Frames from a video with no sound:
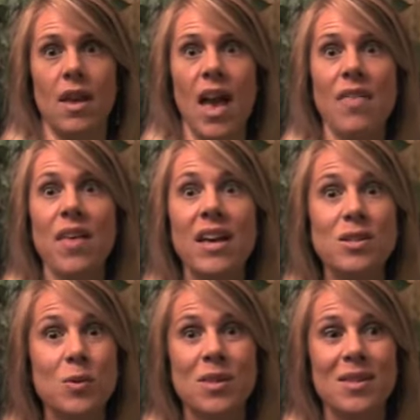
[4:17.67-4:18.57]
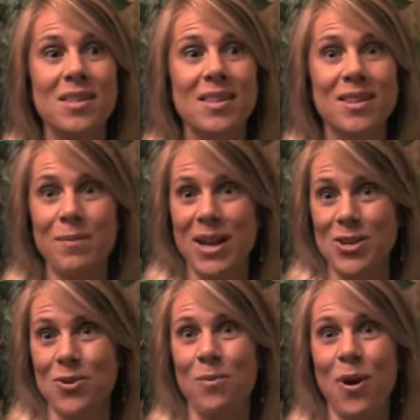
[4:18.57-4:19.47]
And that's what's the
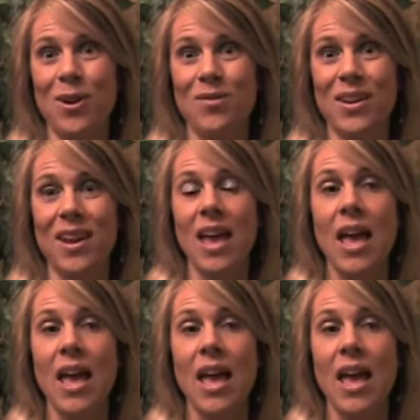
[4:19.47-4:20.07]
magical part of it.